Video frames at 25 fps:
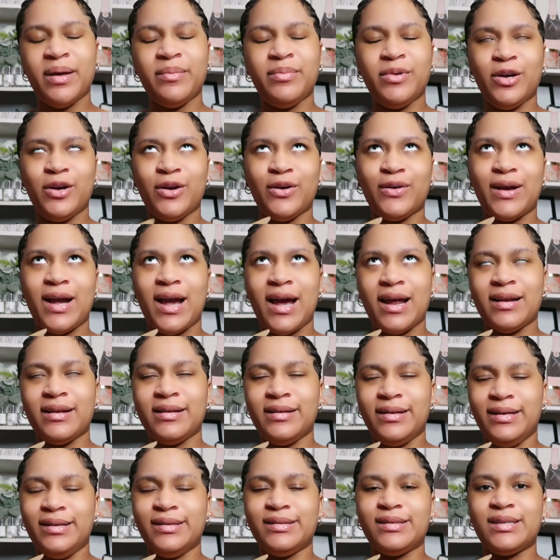baby girl kind
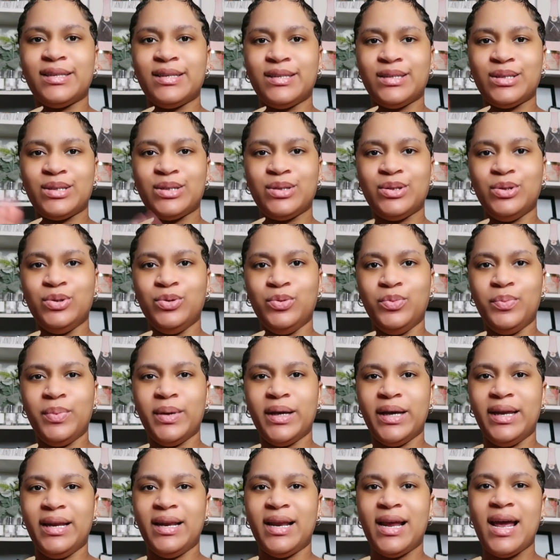of needs this too,
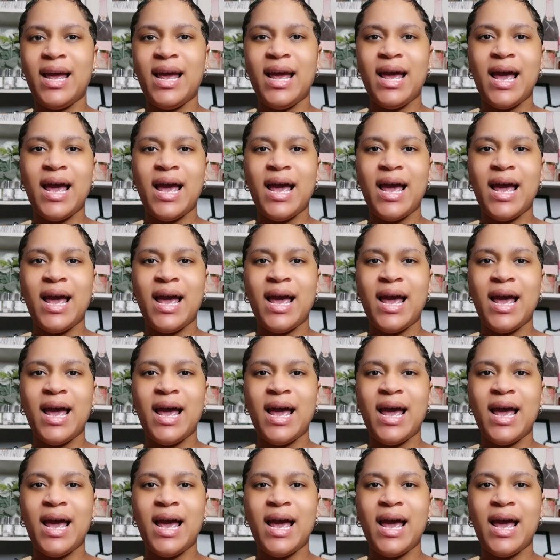but